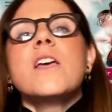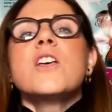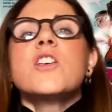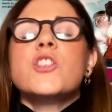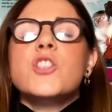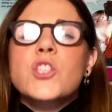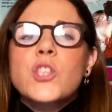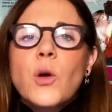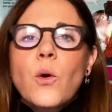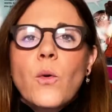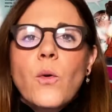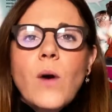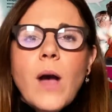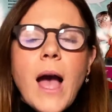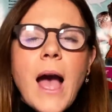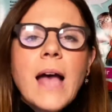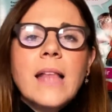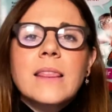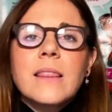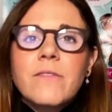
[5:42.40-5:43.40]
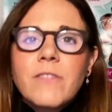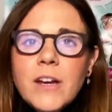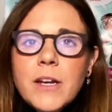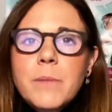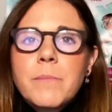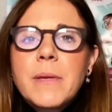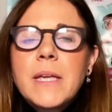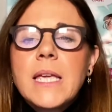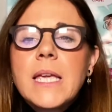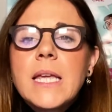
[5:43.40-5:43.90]
So at the very
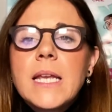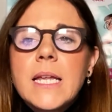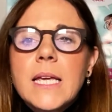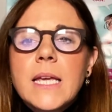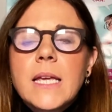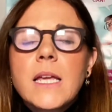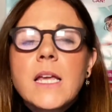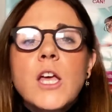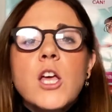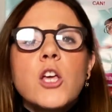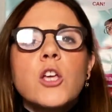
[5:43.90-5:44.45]
beginning,